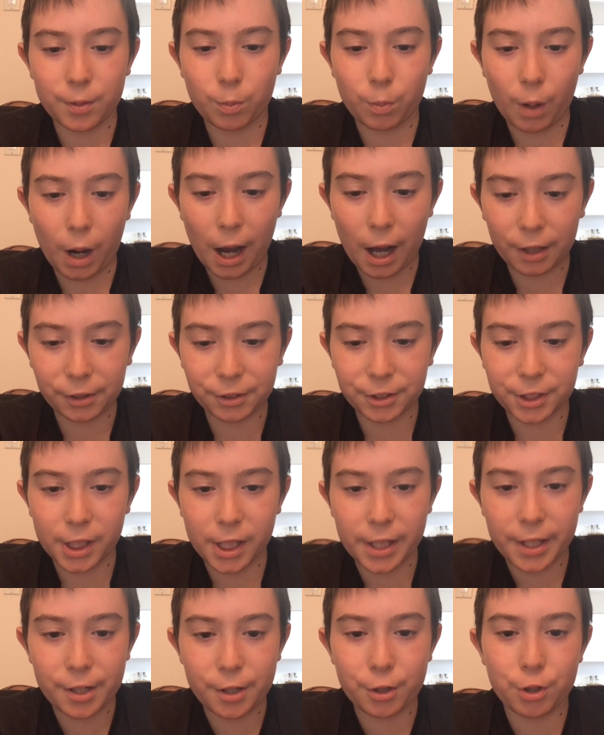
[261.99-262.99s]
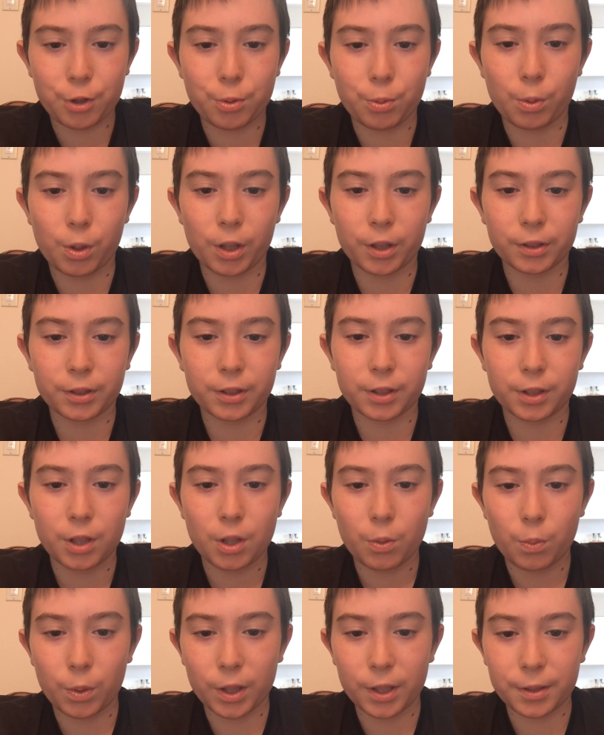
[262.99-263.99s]
While Jaden Schwartz
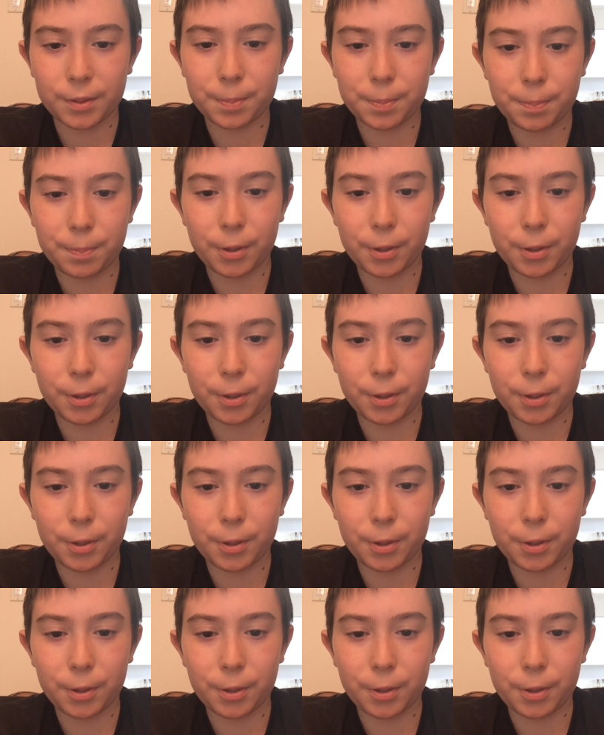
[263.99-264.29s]
was